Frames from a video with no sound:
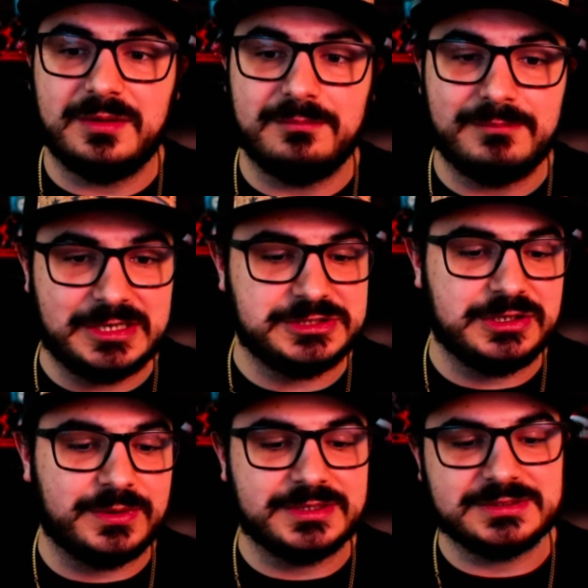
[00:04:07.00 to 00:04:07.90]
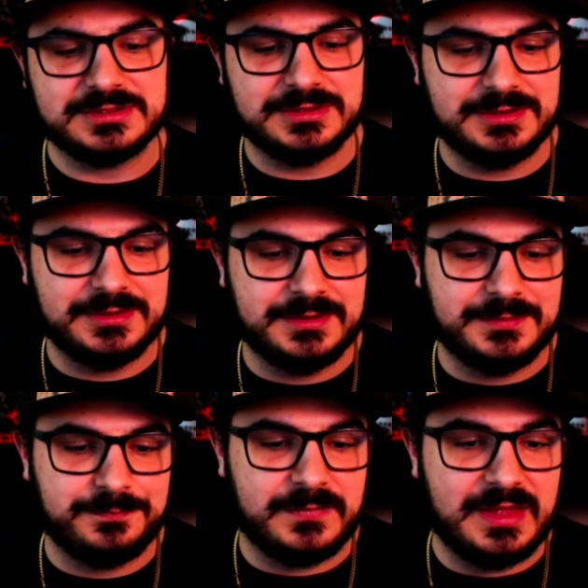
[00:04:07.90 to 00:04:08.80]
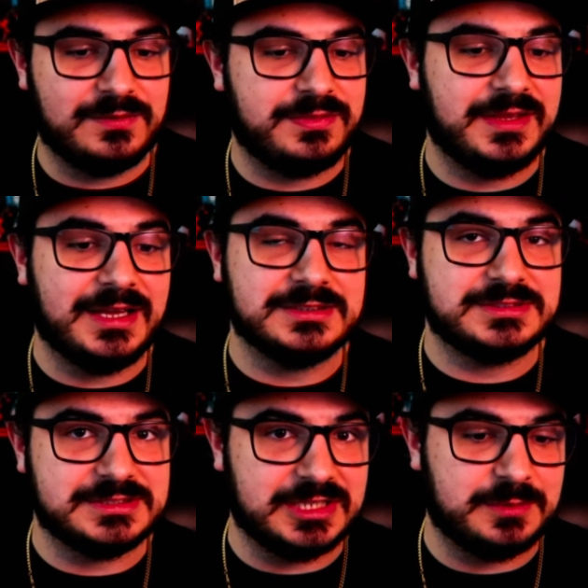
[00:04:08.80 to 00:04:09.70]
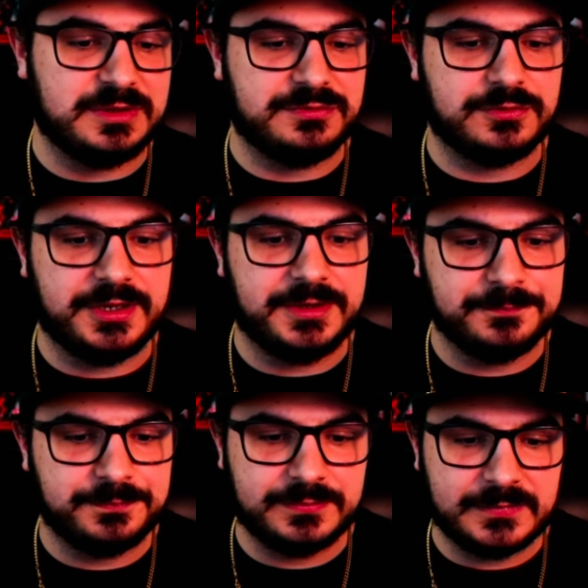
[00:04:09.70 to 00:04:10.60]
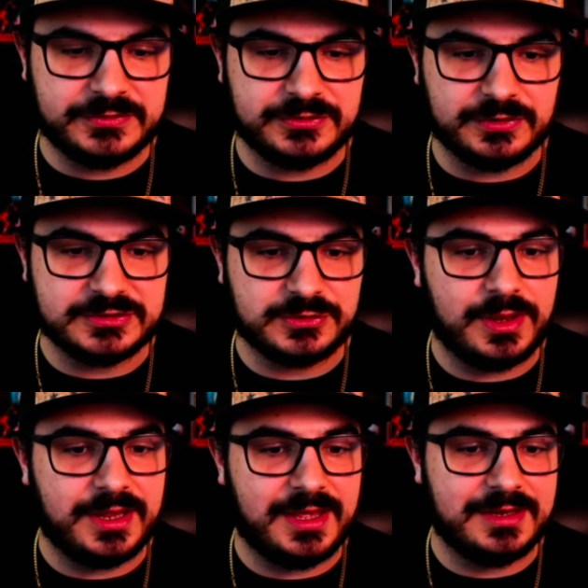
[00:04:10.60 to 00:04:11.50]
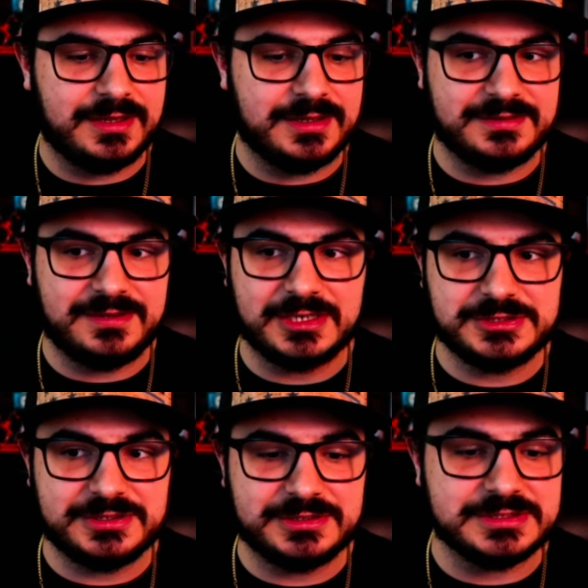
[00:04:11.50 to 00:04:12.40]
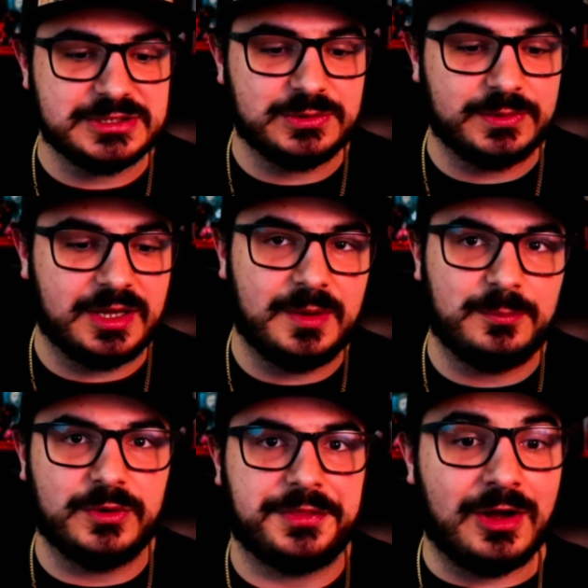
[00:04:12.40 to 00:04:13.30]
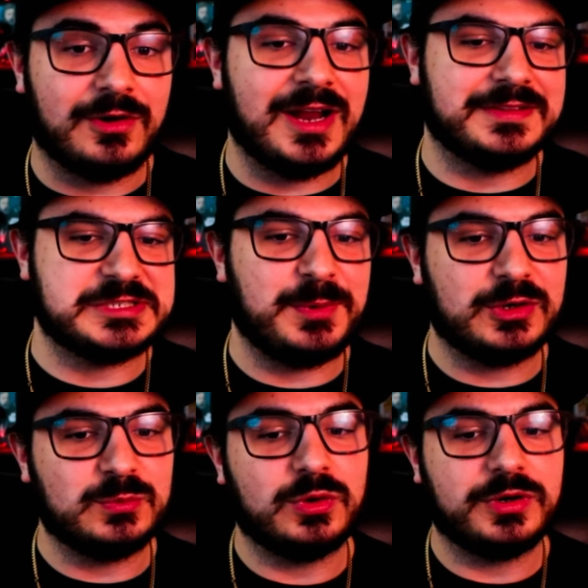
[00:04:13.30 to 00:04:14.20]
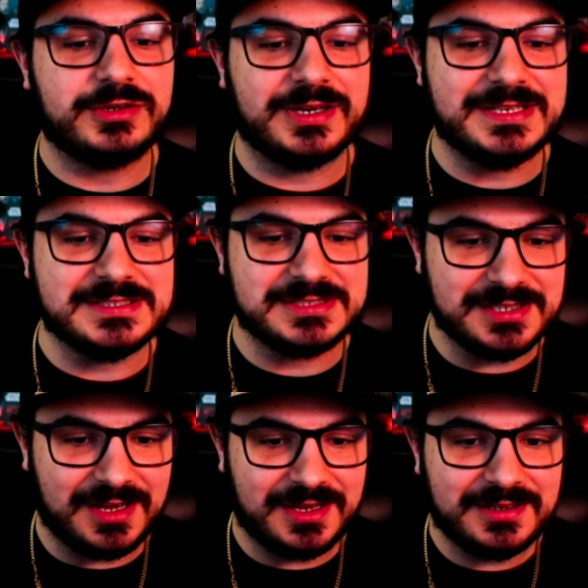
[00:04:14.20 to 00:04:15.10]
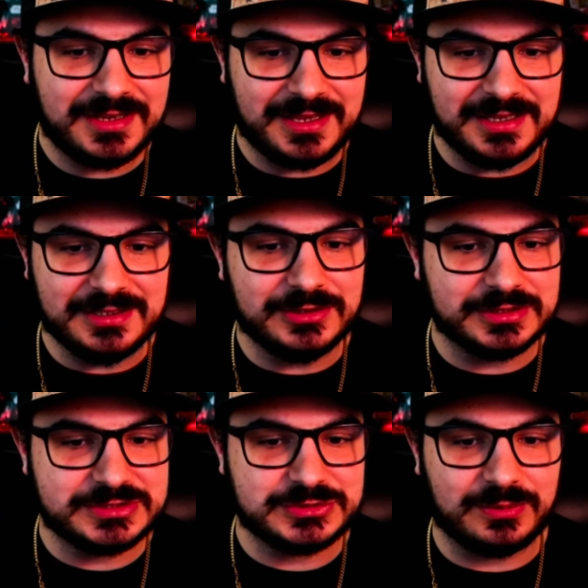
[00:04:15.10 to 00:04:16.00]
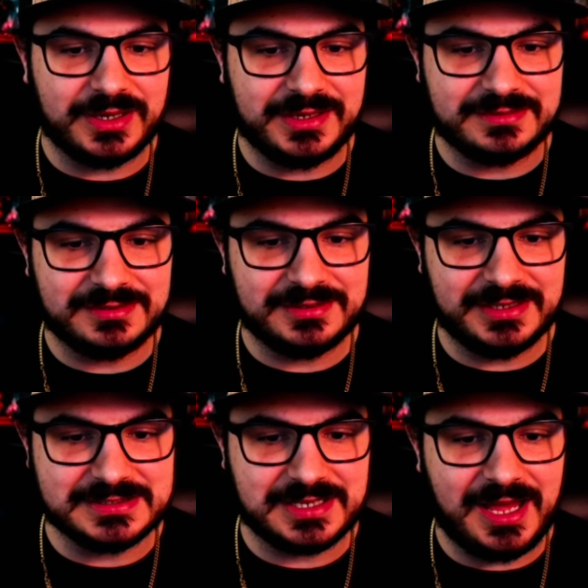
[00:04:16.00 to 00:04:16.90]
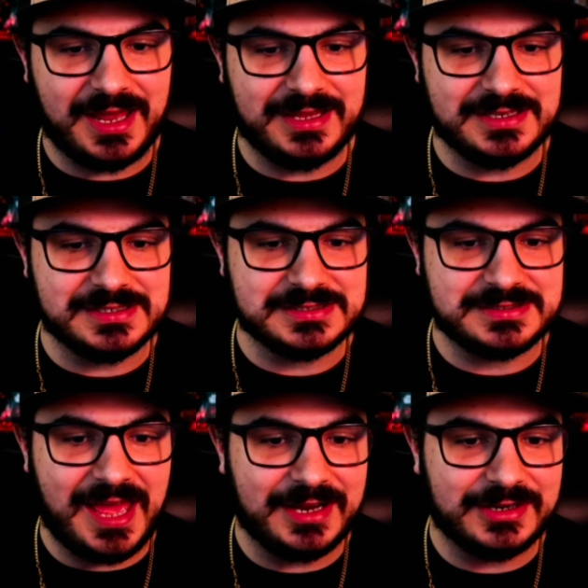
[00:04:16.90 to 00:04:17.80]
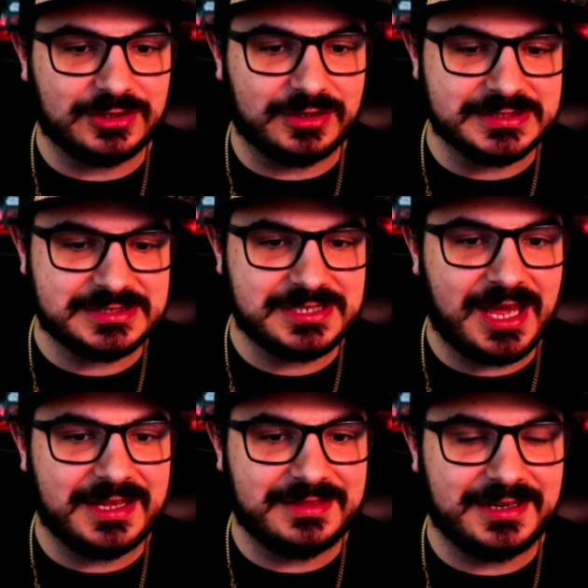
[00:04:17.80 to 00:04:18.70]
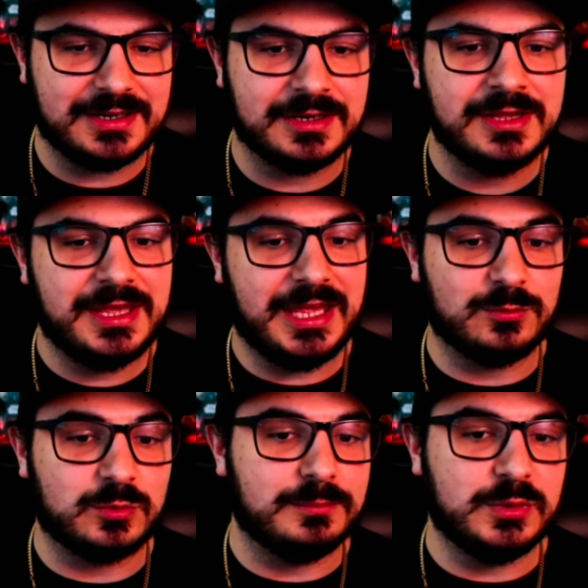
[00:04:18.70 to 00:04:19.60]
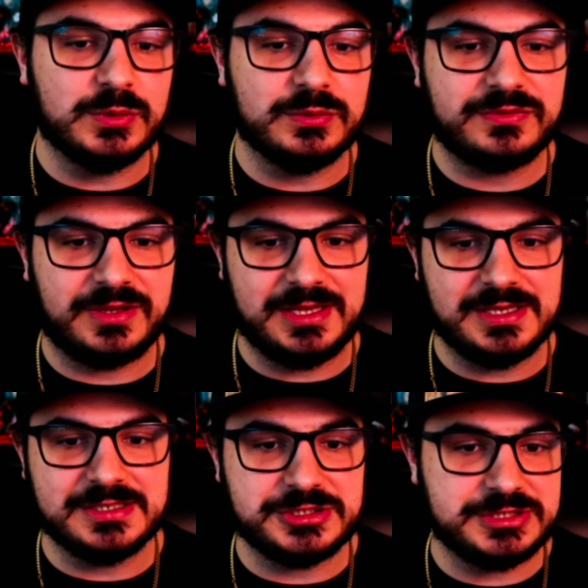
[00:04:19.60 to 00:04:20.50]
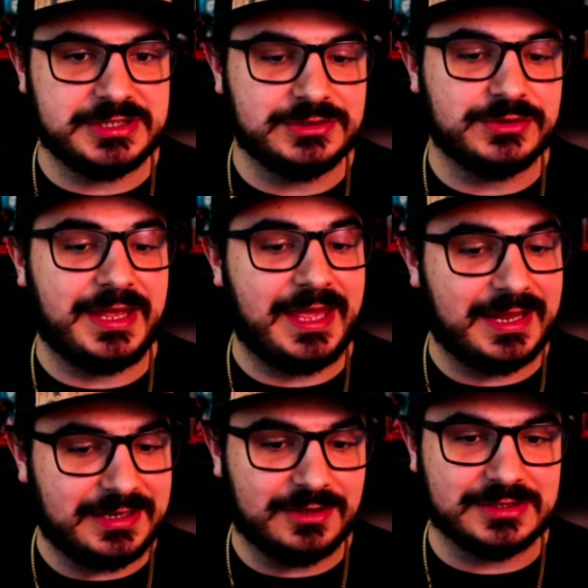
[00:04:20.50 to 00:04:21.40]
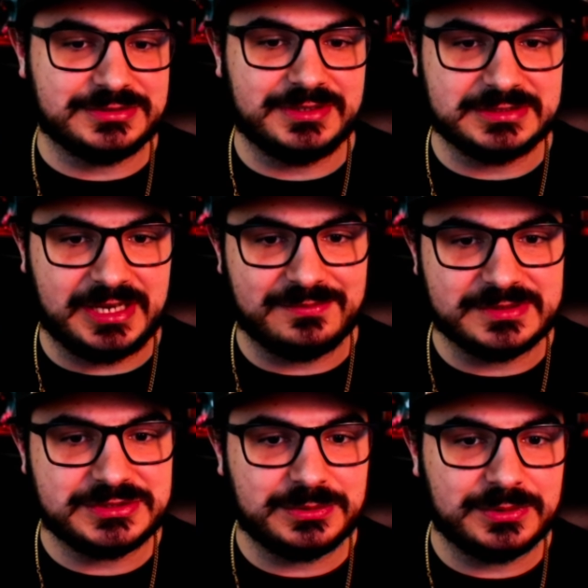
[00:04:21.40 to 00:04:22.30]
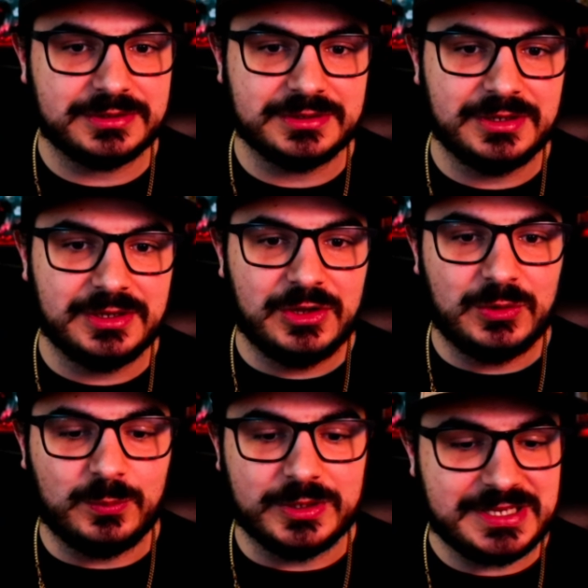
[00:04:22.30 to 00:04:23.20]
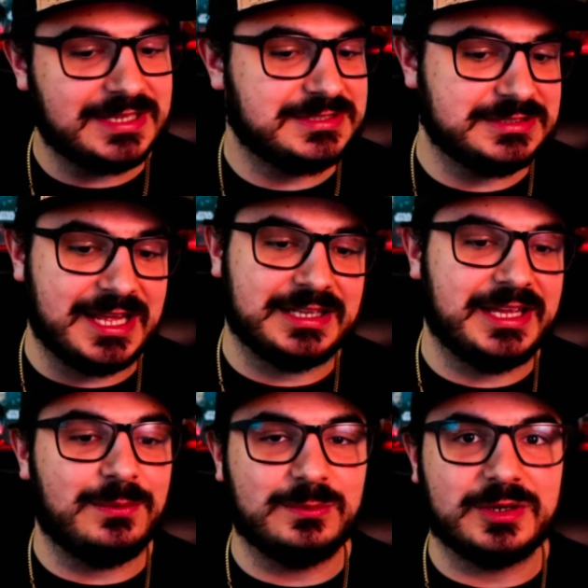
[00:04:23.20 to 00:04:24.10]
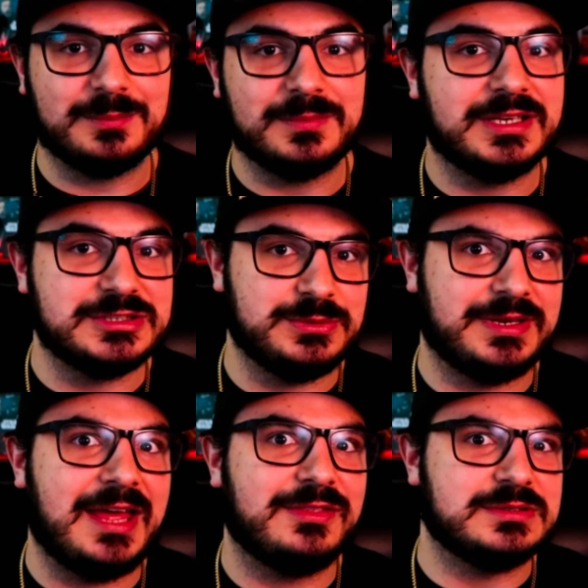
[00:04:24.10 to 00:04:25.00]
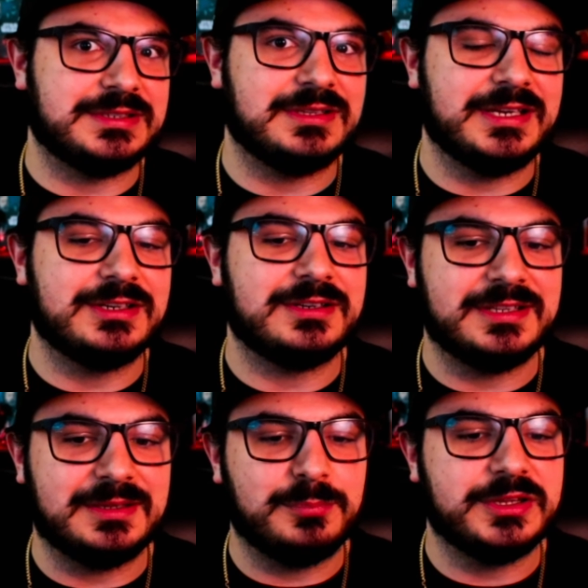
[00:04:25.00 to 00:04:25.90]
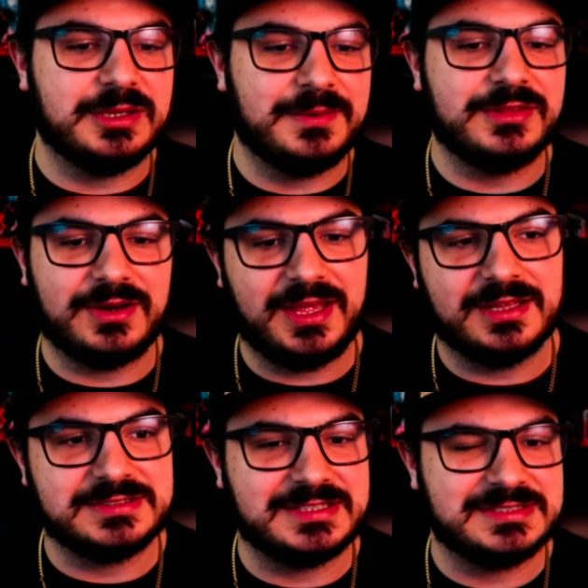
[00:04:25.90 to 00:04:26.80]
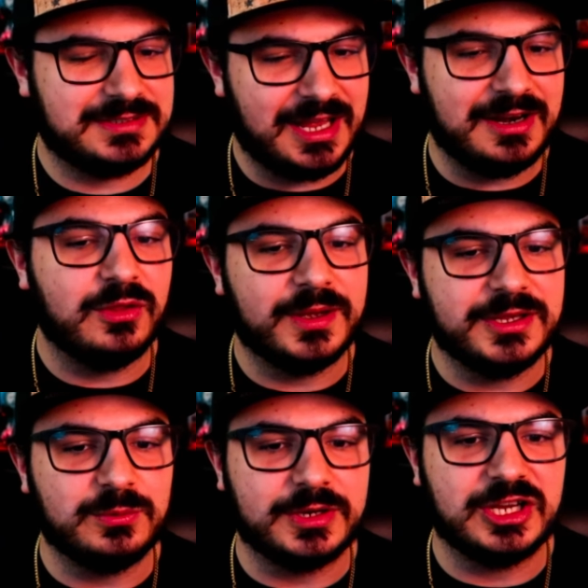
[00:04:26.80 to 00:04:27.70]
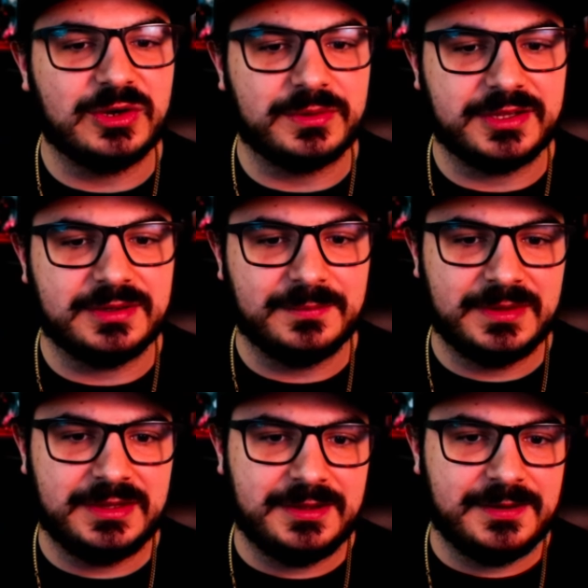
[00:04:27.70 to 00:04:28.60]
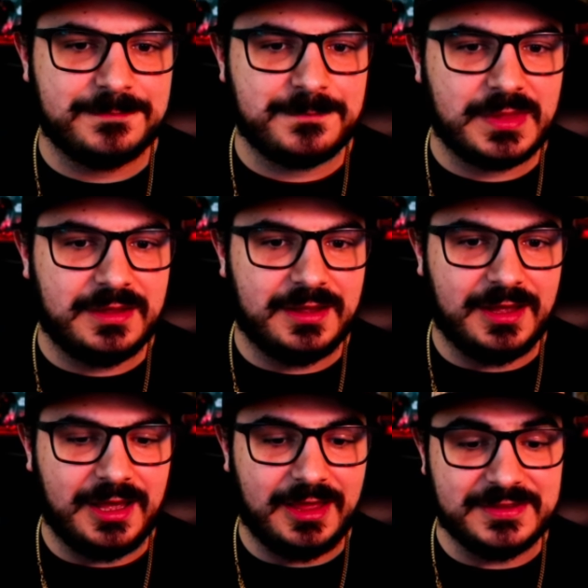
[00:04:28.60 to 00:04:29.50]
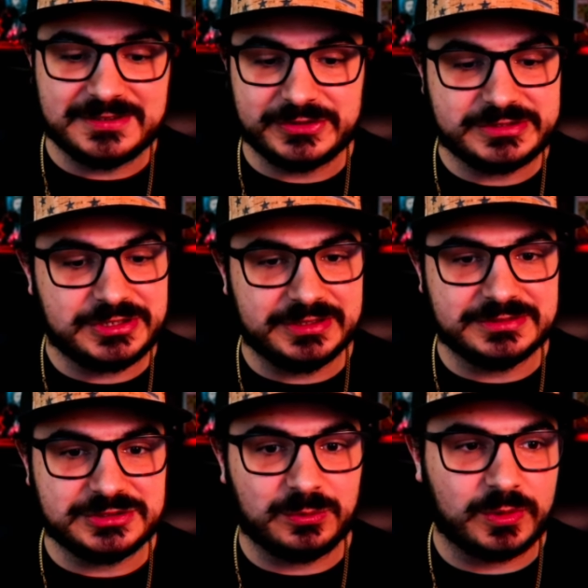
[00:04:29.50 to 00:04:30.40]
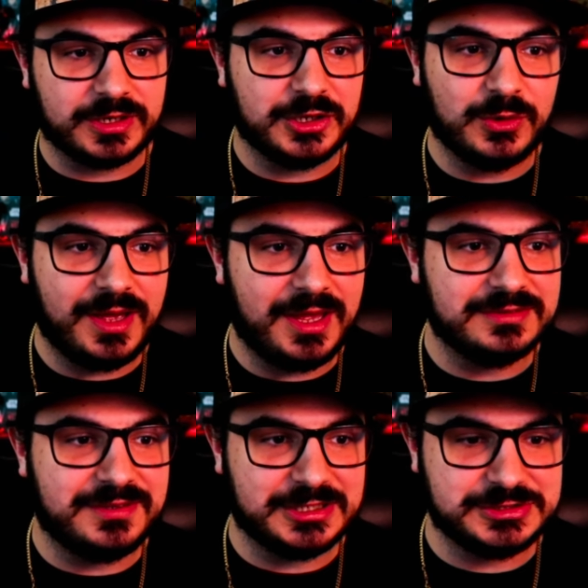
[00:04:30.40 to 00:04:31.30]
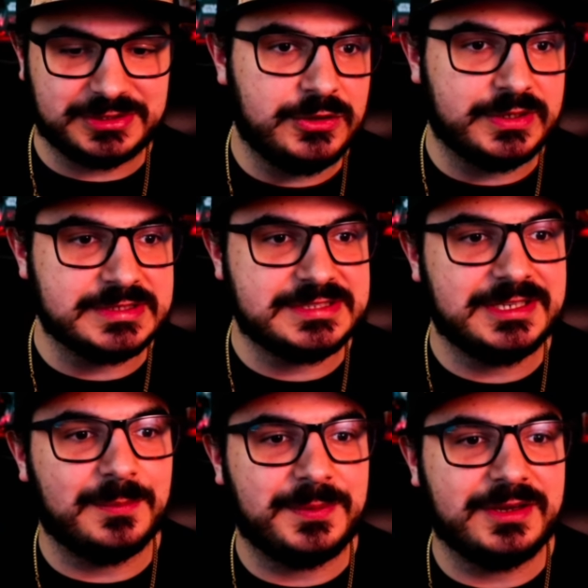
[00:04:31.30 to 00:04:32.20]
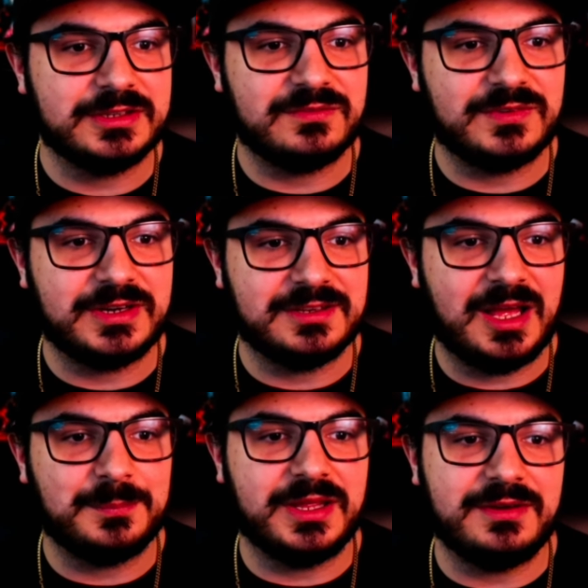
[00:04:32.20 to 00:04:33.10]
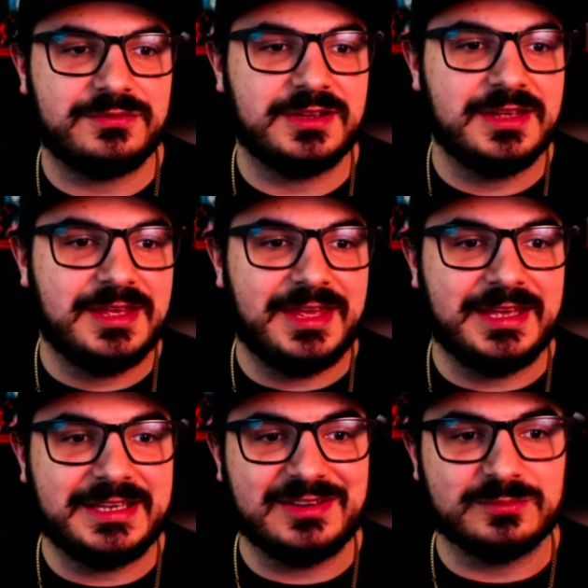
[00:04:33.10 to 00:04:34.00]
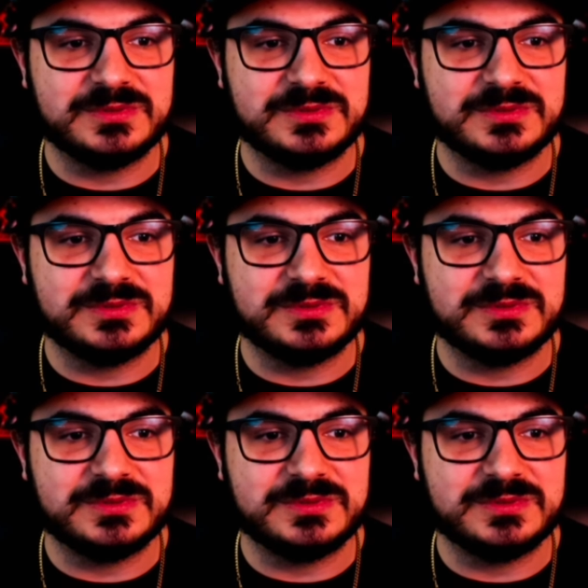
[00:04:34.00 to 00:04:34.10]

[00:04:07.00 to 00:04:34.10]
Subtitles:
Meshy coins. Everything else is going to be free. So let's go ahead and hit texture and see what we come up with. All right, the Spartan Warrior is done. He looks great. It's got his dagger on his side there. It removed his shield, and he also doesn't have his sword, which that's exactly how we want them, because you can add those in later and then put them in their hands. That's kind of the way you want to go with it. This looks good, so we're going to go ahead and texture him. You can see up here at the very top left, it gave him